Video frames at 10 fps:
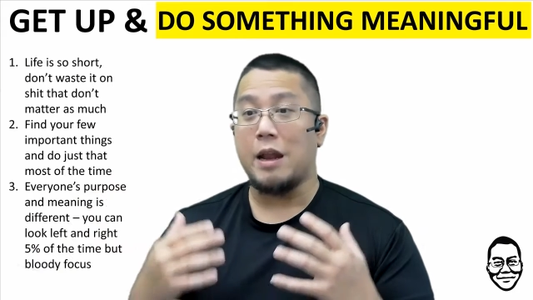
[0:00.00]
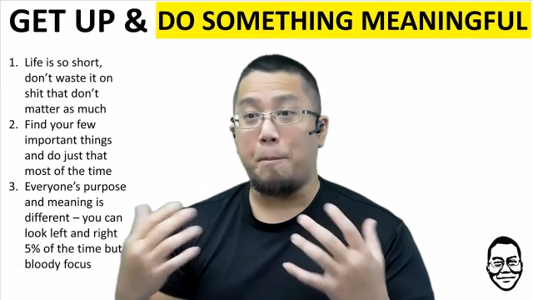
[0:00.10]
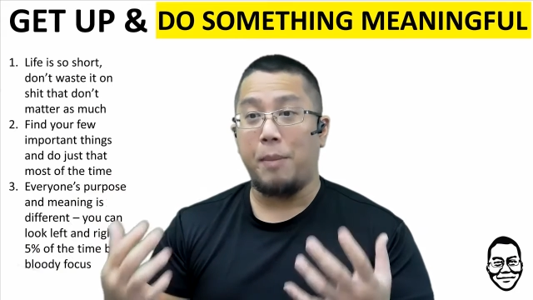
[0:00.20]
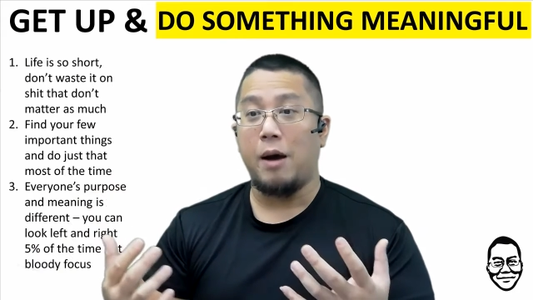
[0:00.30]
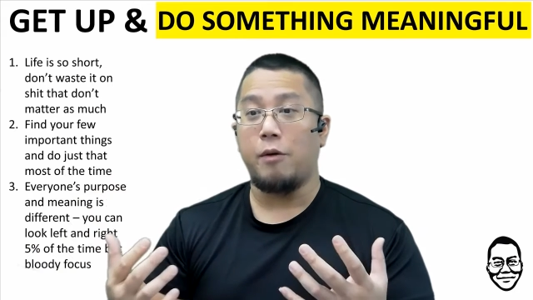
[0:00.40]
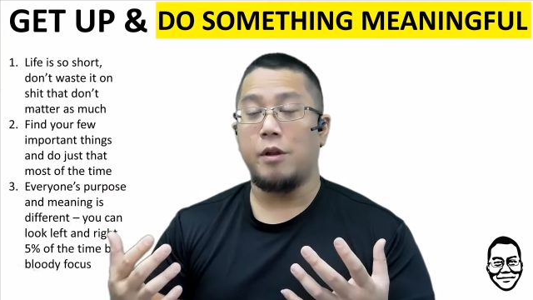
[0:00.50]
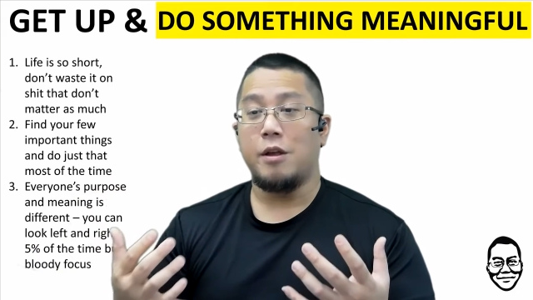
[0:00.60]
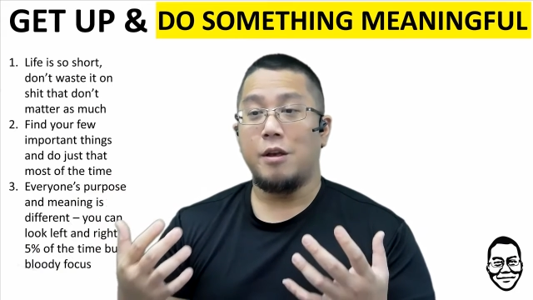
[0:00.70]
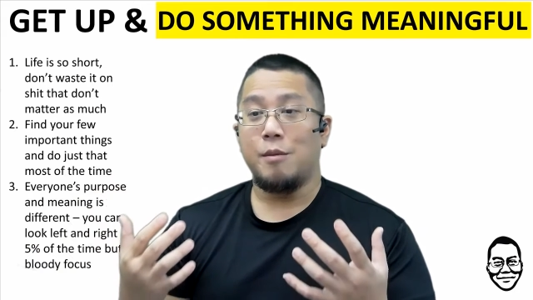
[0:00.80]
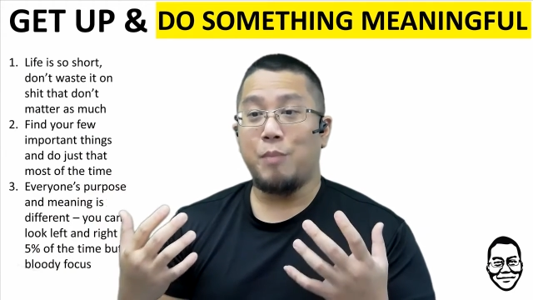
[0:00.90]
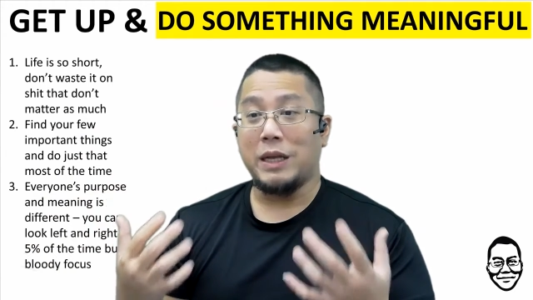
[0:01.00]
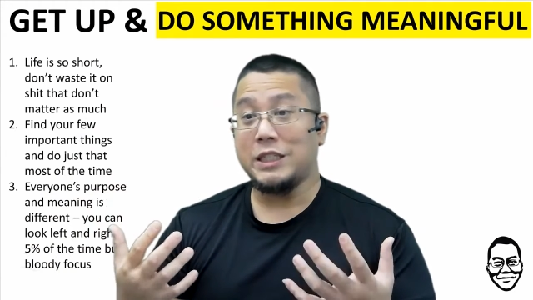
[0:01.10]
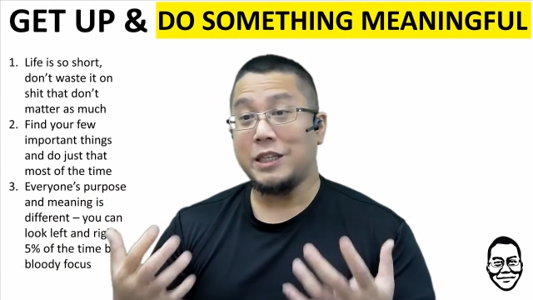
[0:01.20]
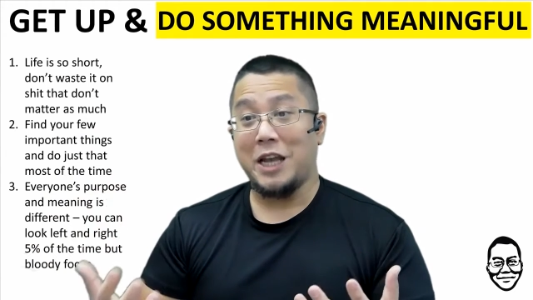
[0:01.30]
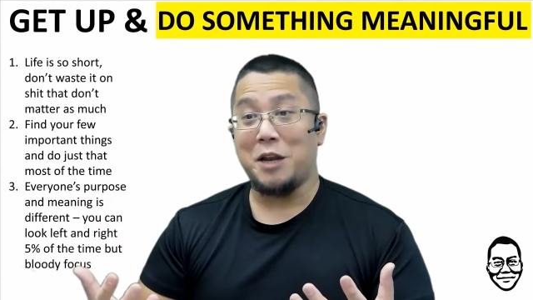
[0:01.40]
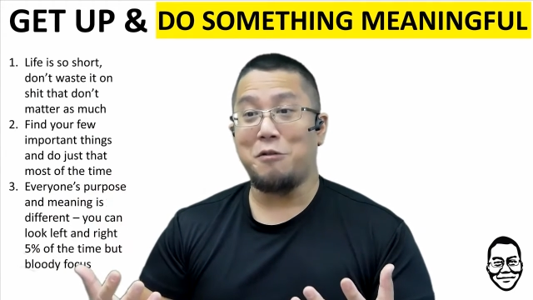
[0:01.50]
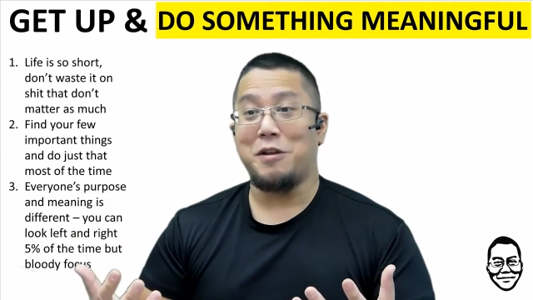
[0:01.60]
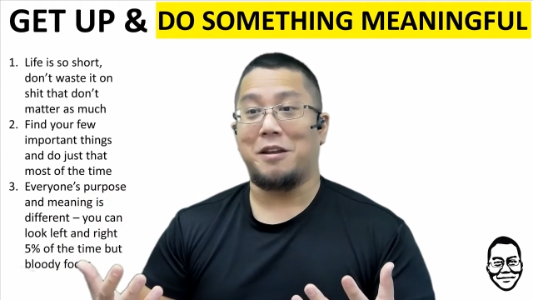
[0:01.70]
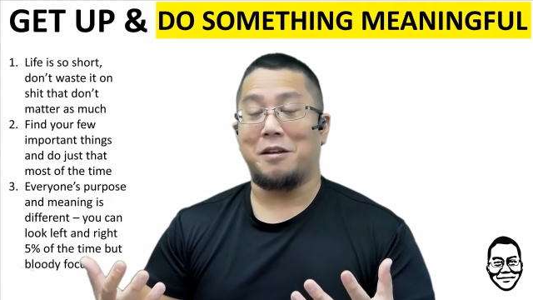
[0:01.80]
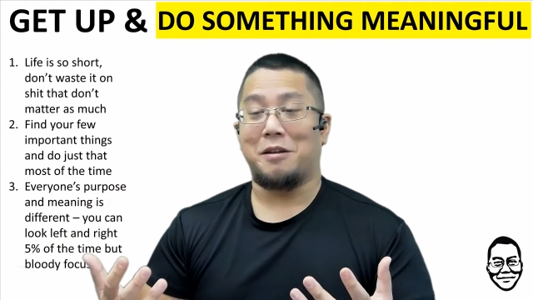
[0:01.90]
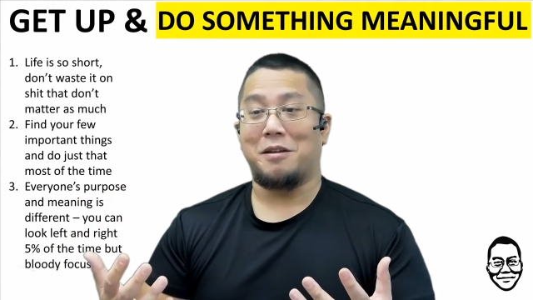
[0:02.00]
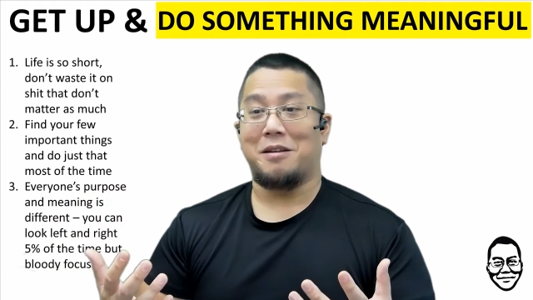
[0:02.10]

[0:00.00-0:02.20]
and about Magic the Gathering.